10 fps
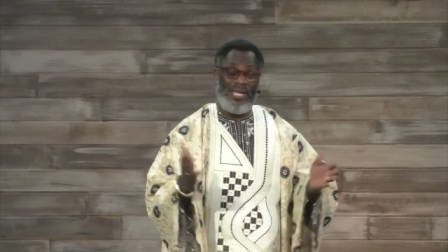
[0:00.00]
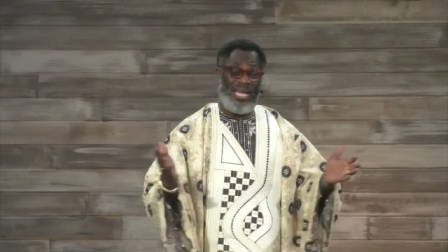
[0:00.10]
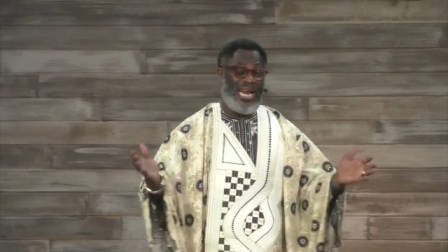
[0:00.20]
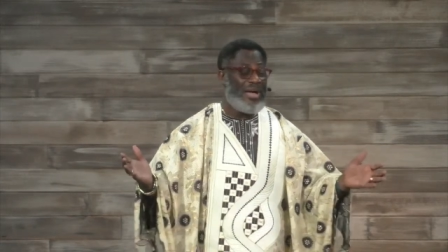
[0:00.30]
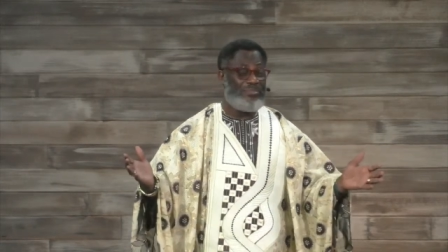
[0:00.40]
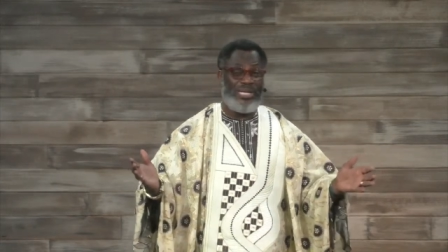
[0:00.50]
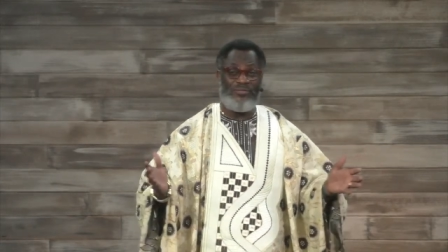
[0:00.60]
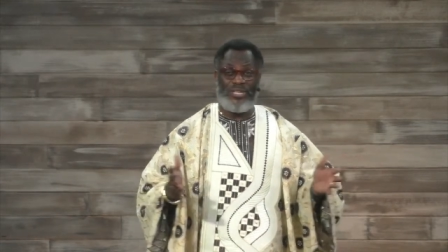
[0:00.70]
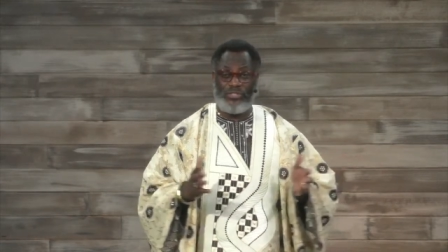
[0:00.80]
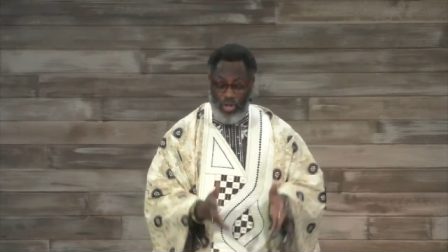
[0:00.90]
And I believe
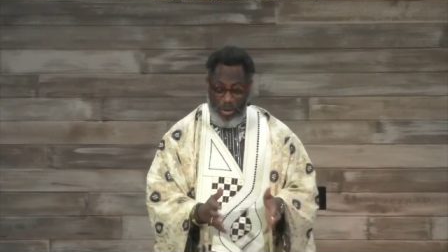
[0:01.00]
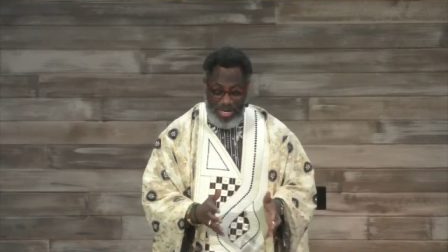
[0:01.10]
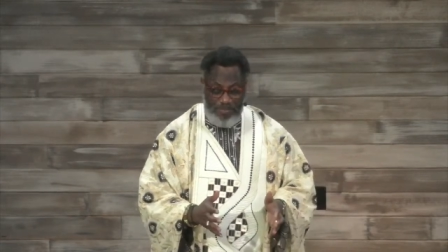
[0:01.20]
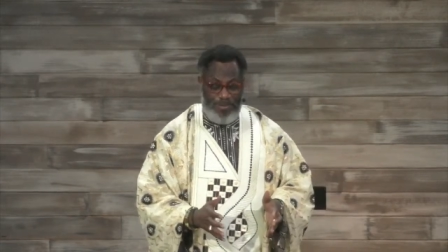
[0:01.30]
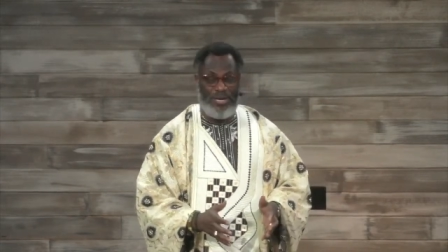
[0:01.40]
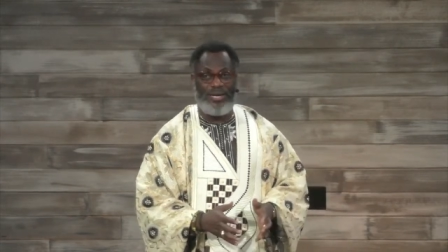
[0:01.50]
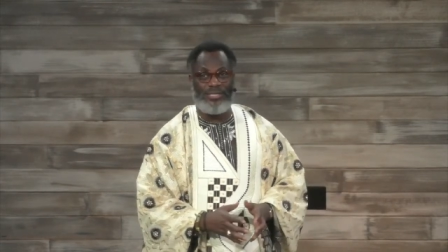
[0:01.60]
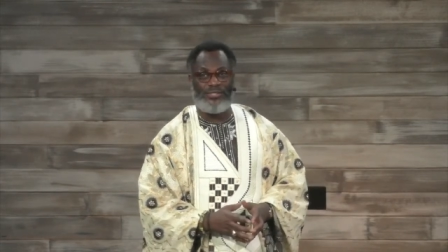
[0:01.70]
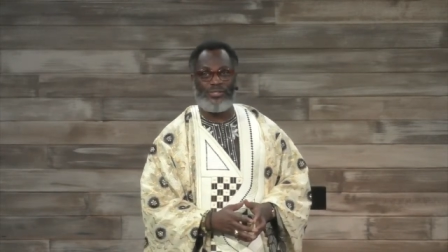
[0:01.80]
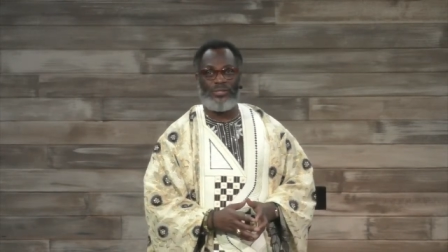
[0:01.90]
there are so many
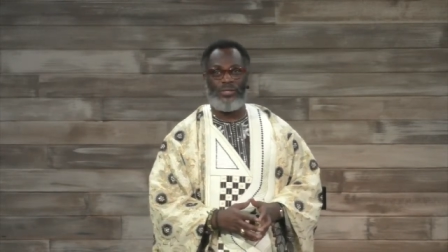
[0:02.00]
parents